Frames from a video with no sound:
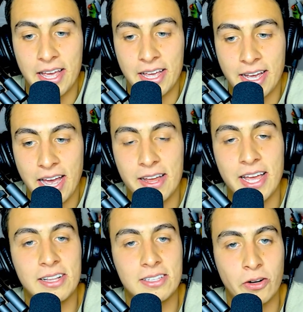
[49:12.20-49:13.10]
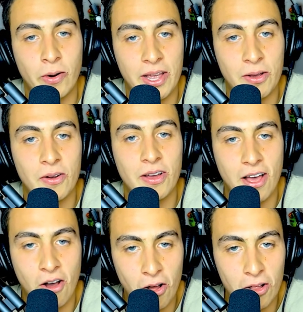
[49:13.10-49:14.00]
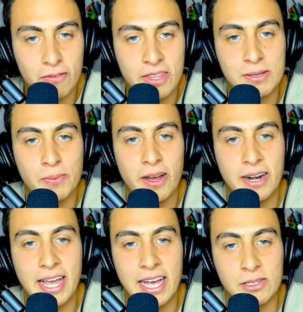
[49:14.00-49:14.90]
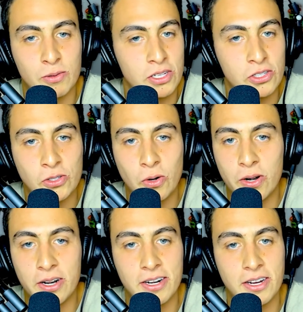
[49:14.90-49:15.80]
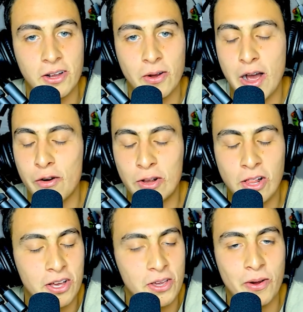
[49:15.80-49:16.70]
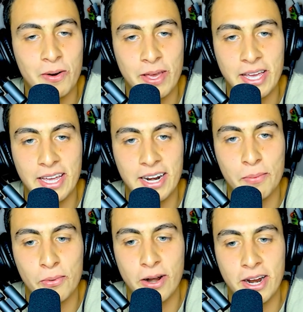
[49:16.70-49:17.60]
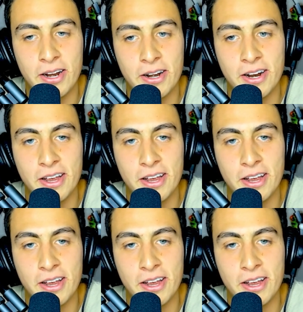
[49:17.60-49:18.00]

kind of integrate all of this podcast with a short, you know, however long you want to make it, a prayer